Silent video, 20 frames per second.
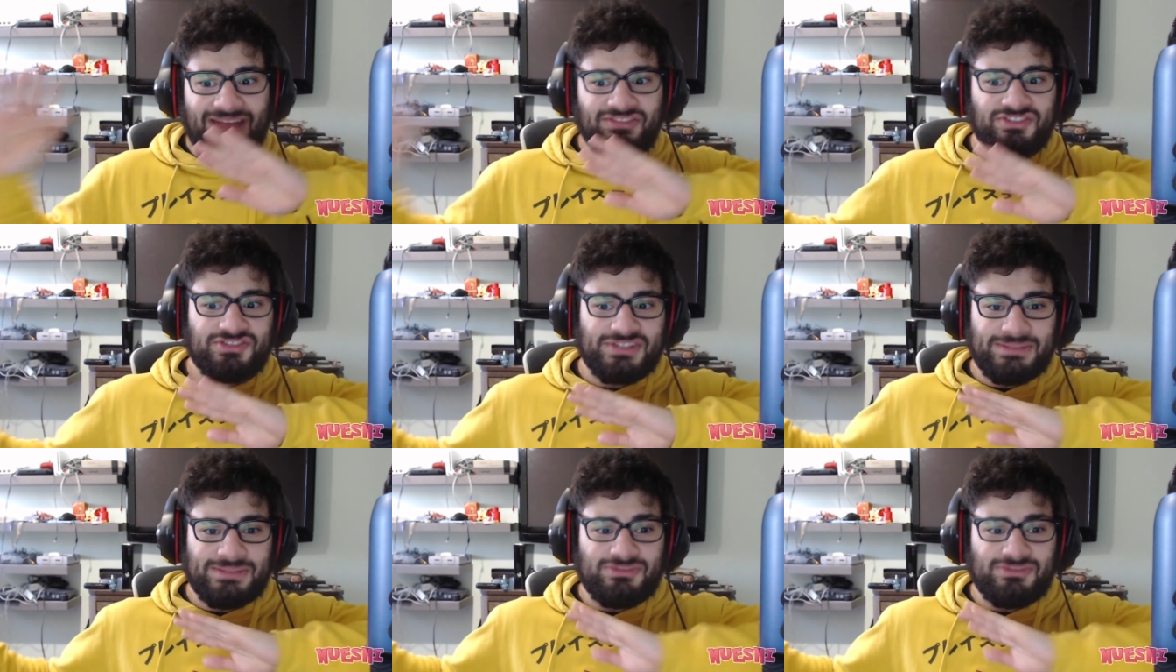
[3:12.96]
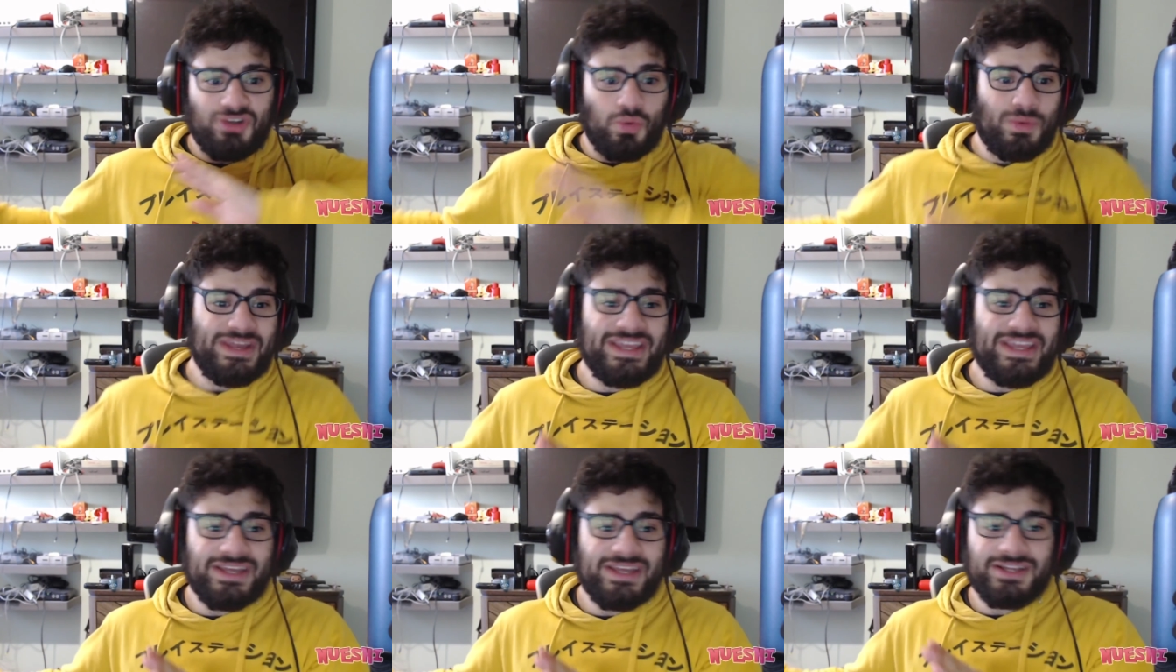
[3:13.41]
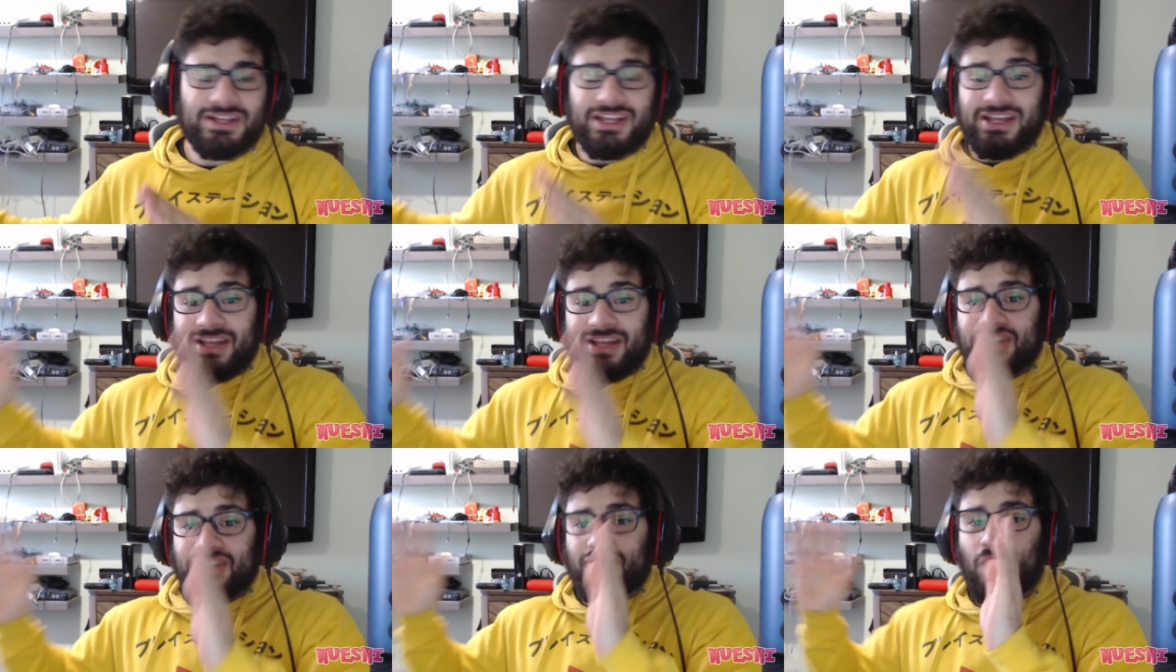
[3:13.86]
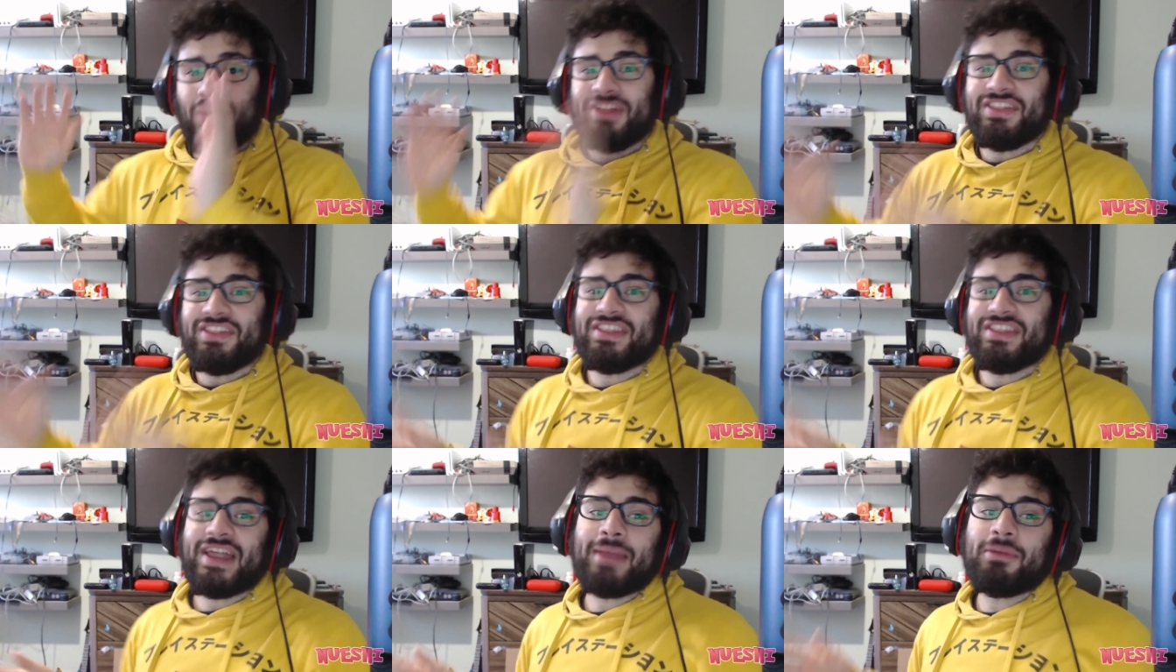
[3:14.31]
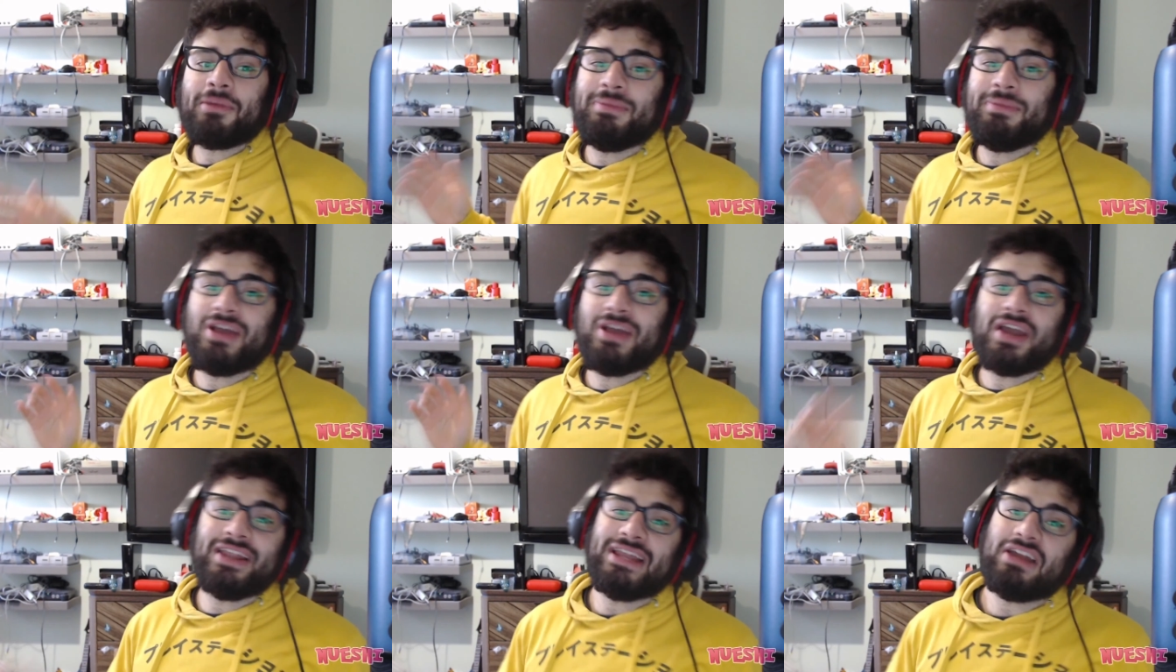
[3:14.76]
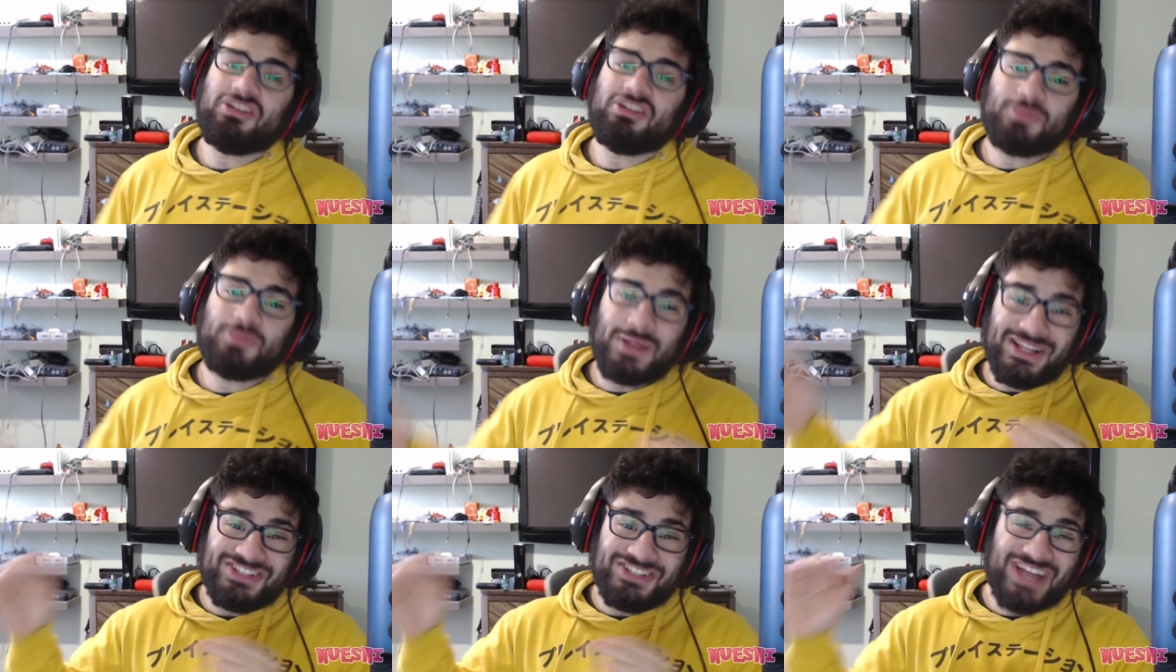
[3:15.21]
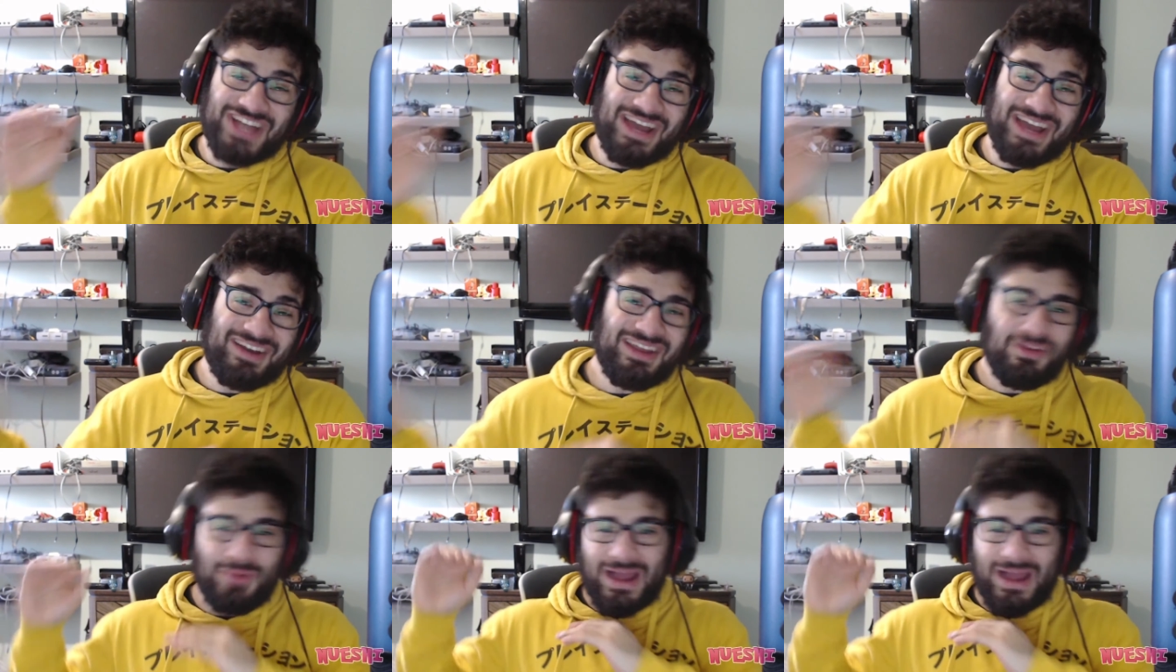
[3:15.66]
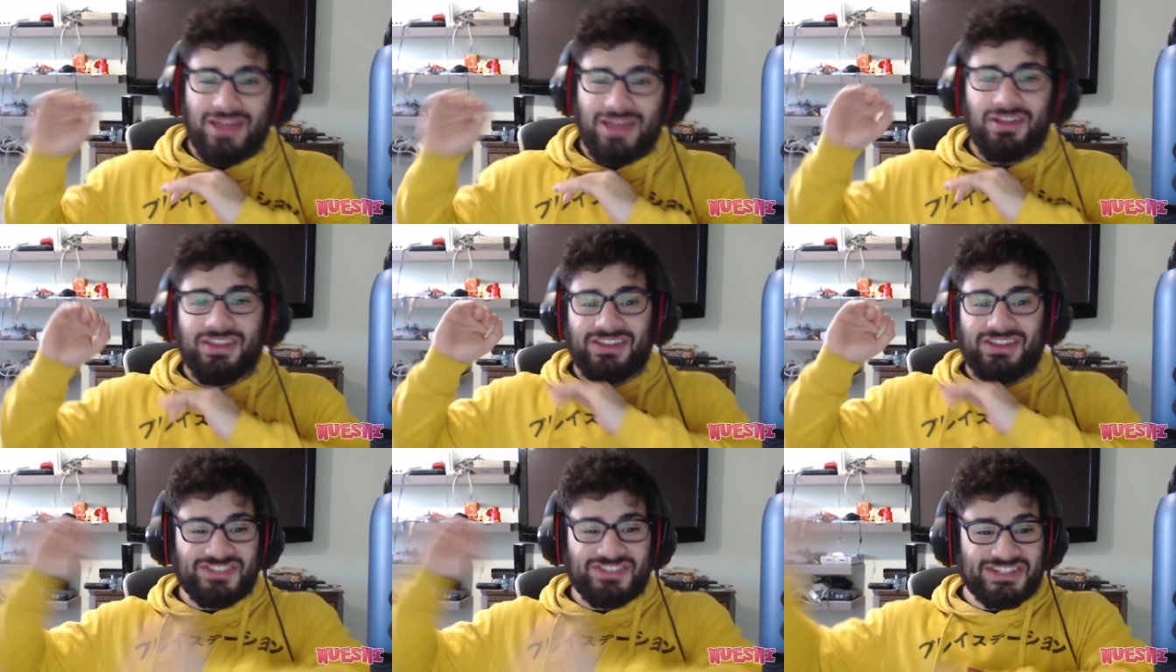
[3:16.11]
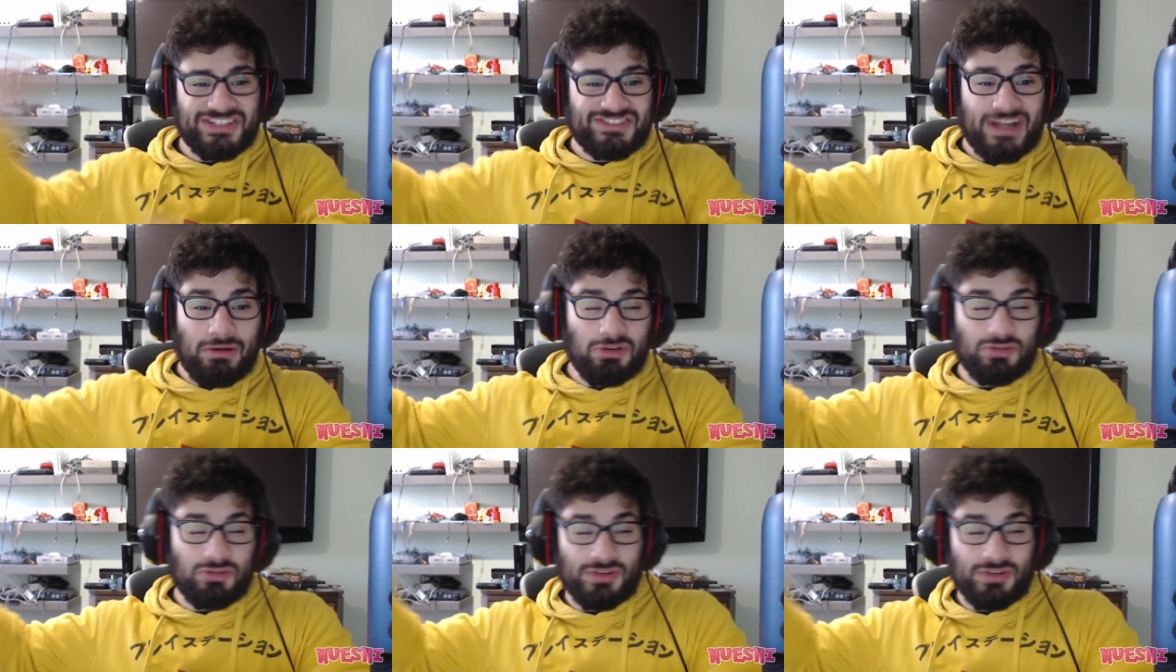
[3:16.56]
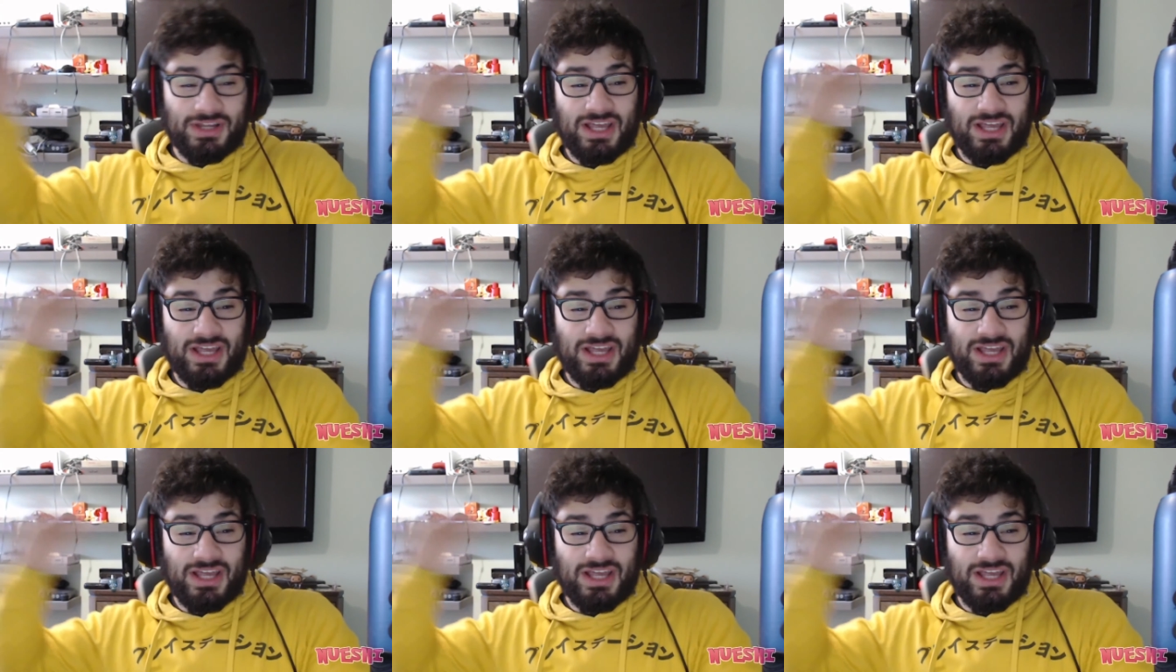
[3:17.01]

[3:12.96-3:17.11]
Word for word: 5 streams a week. The only thing that I'm going to be cutting down is probably Saturday rather than 6 hours.